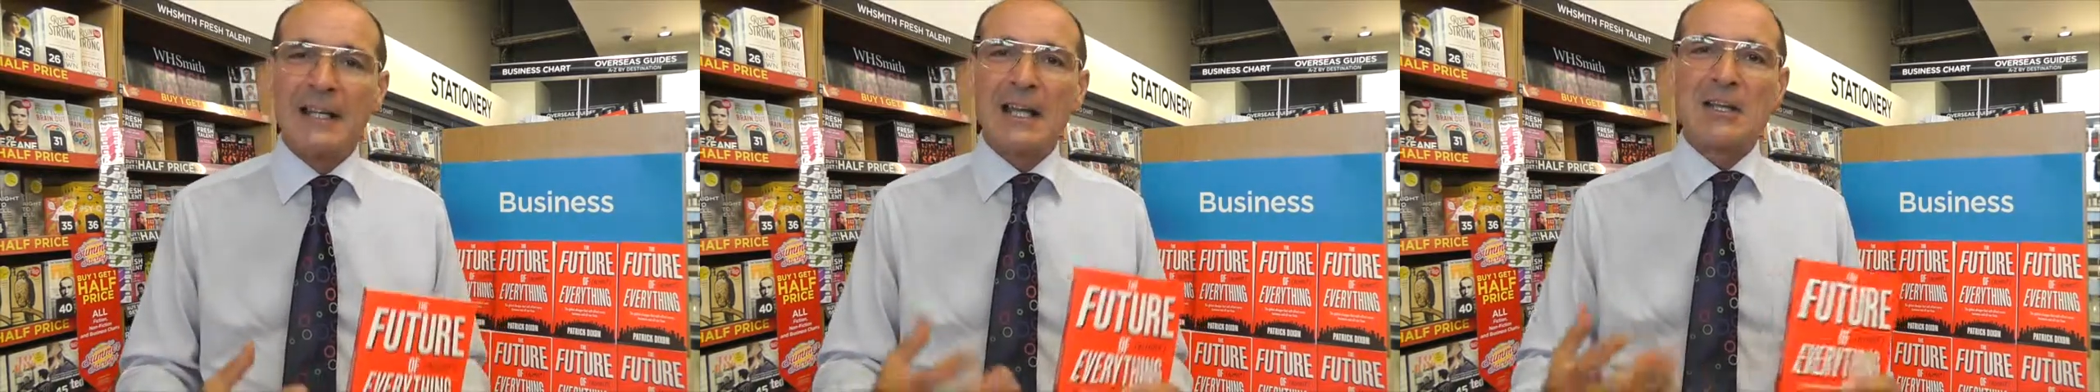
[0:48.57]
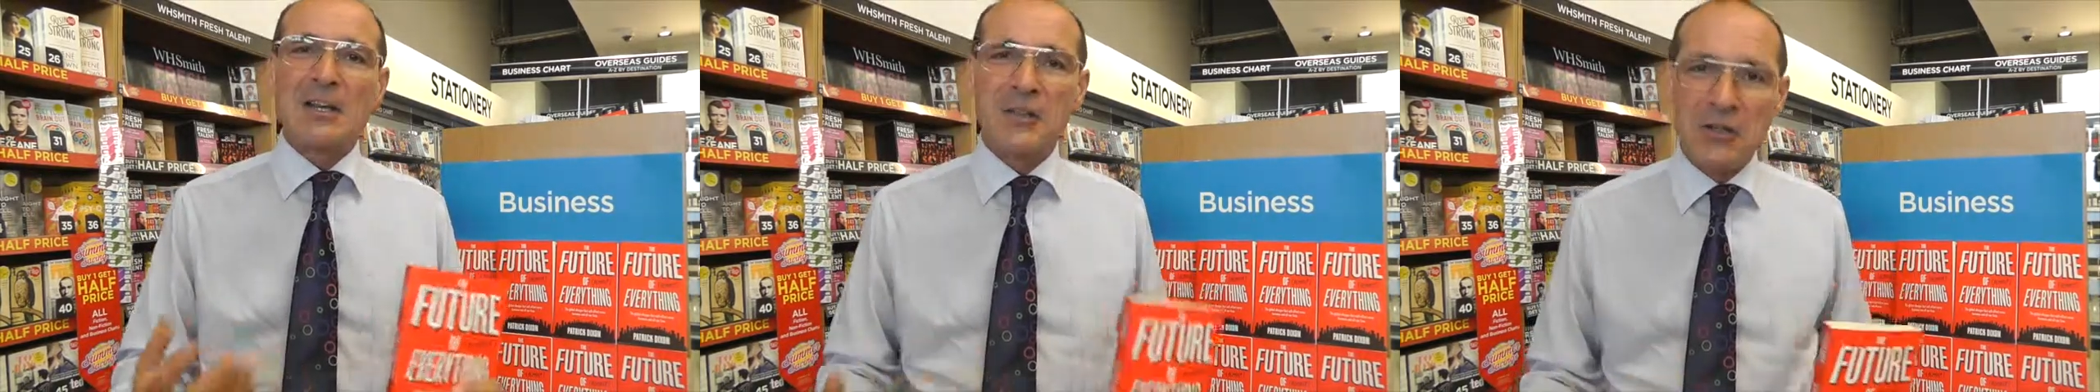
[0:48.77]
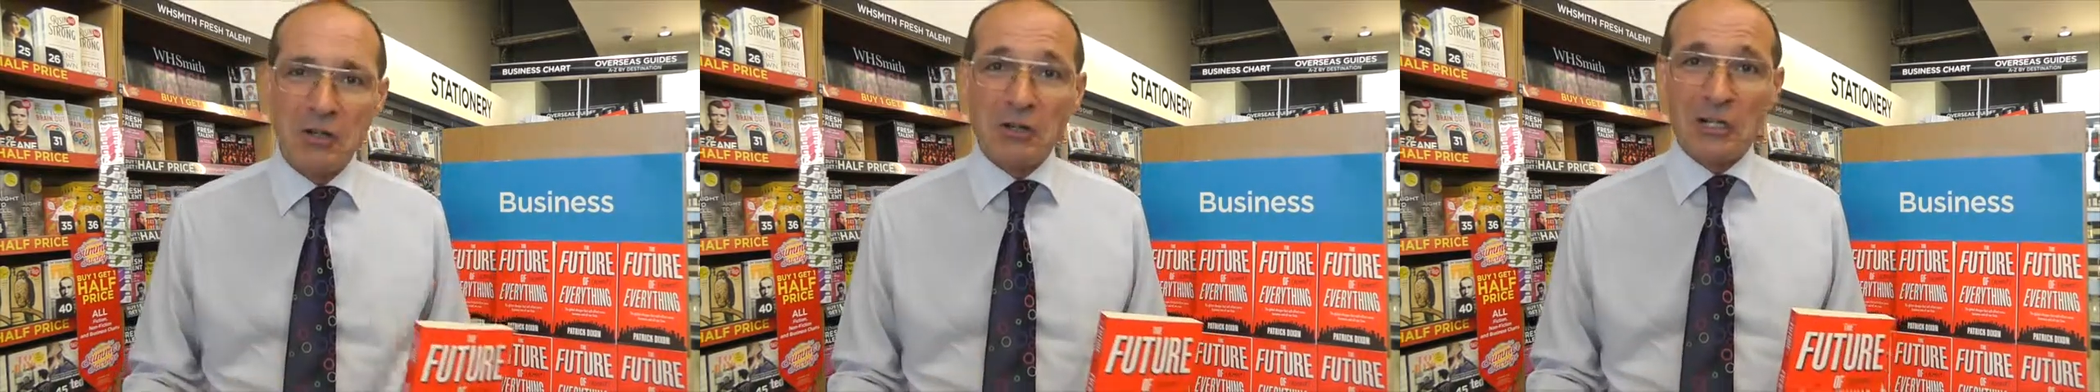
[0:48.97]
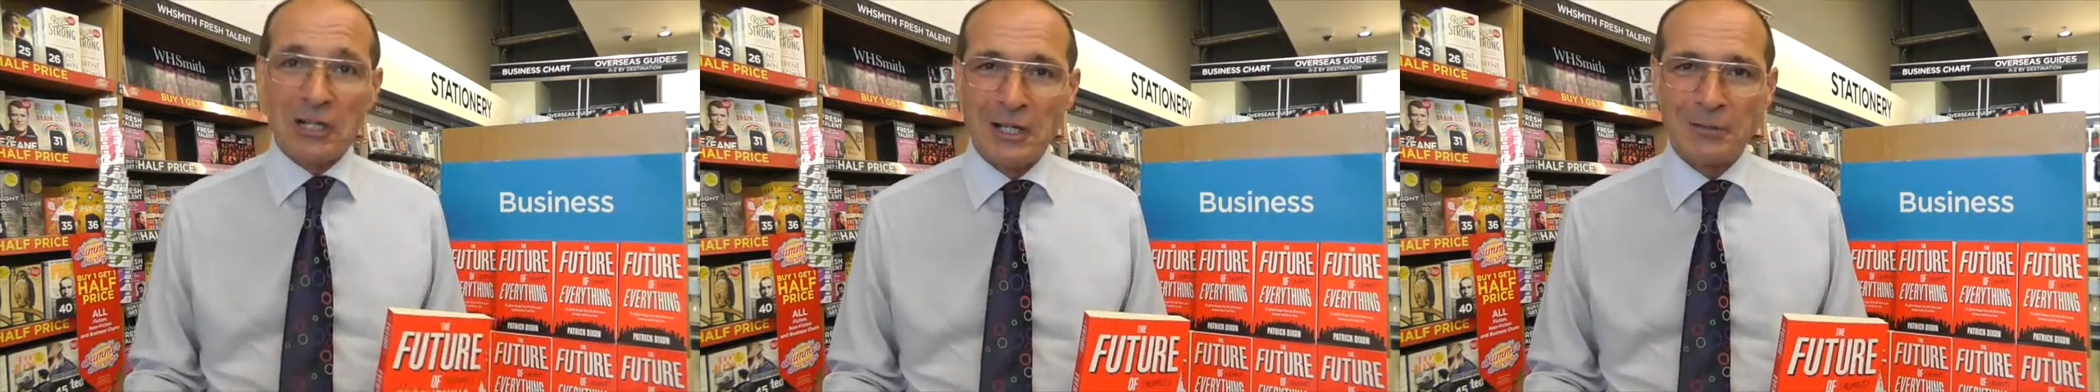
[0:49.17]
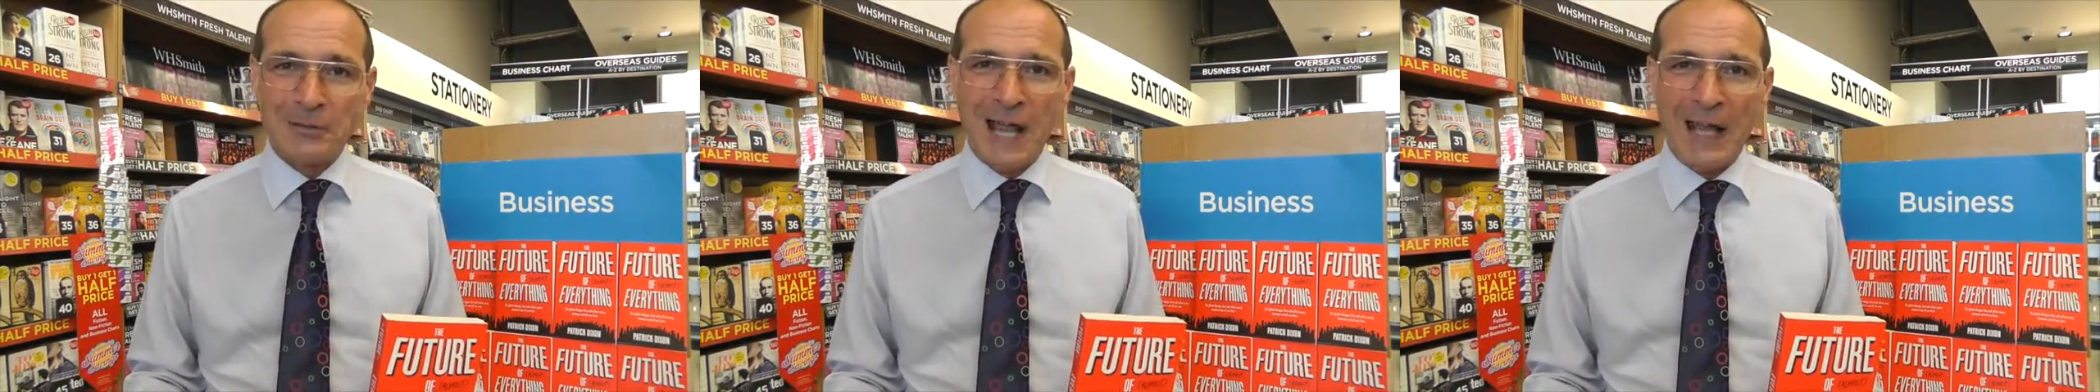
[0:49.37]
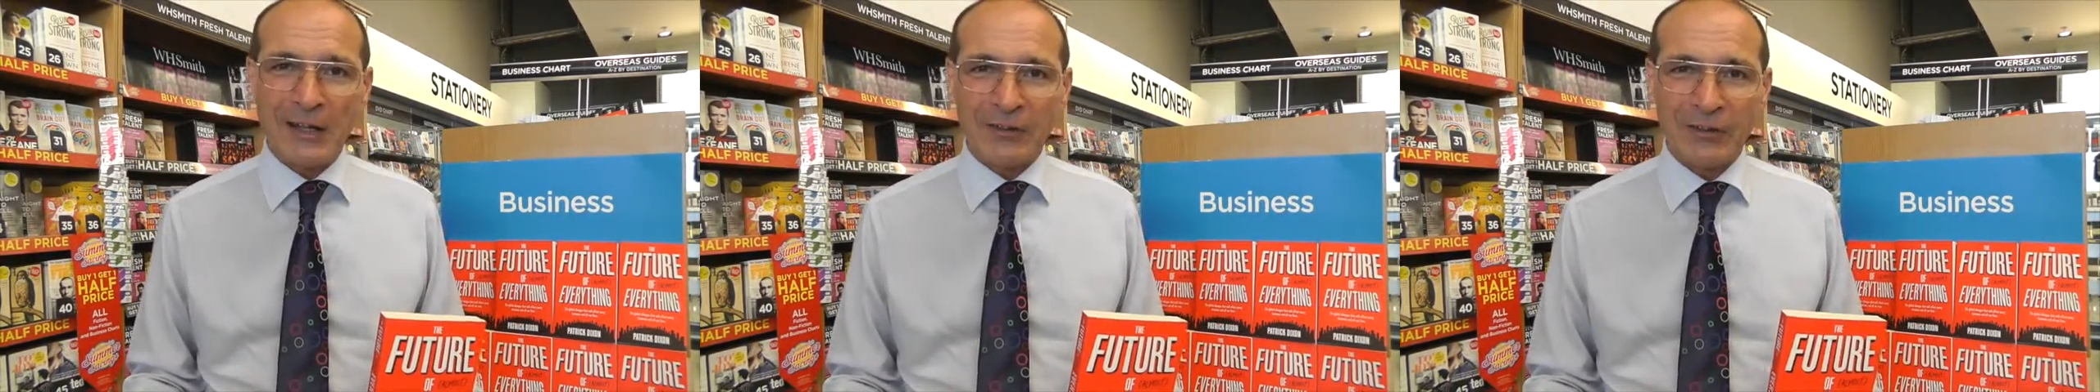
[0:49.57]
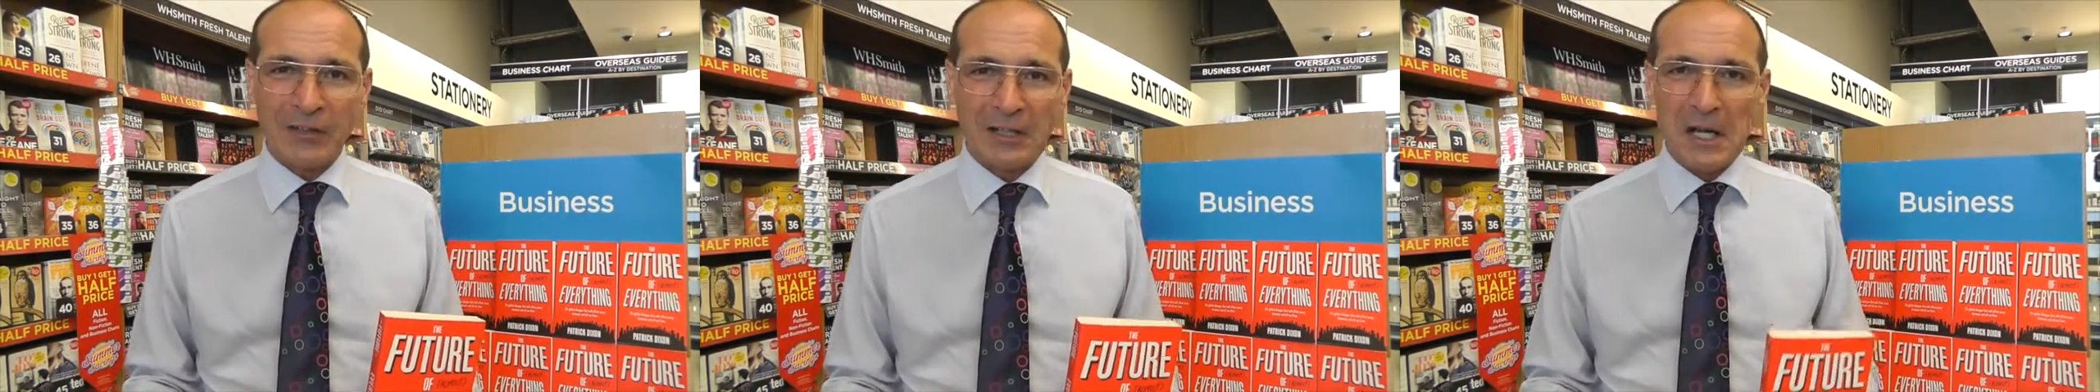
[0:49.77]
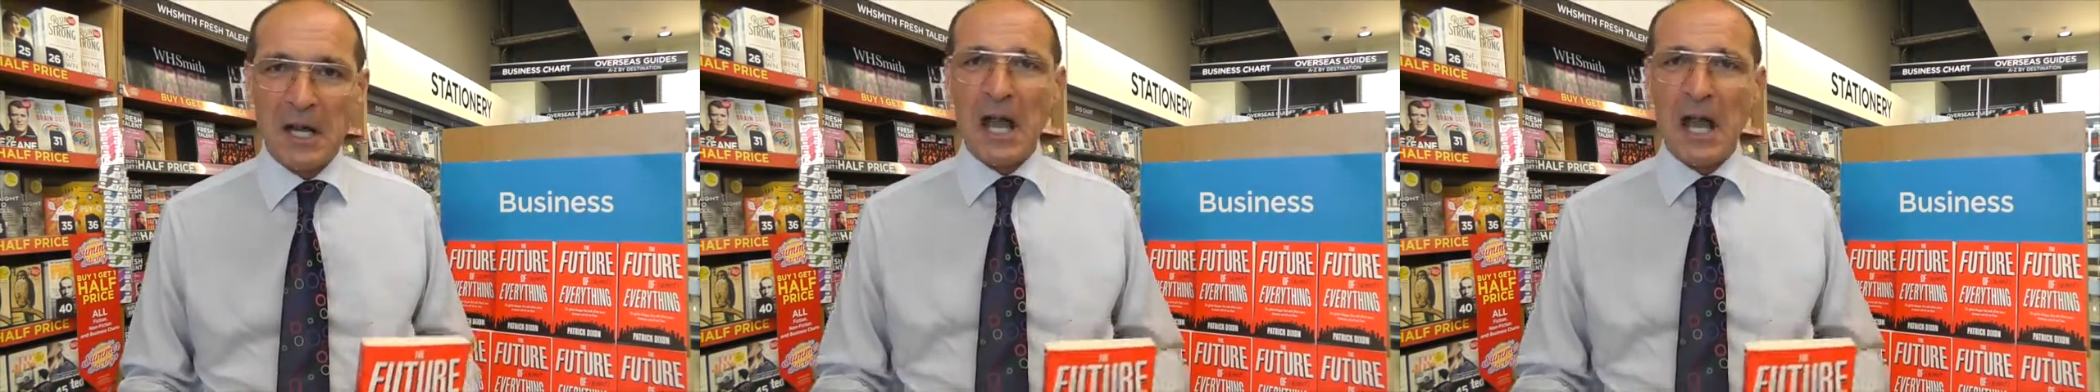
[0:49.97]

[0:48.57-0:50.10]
in a nuclear reactor.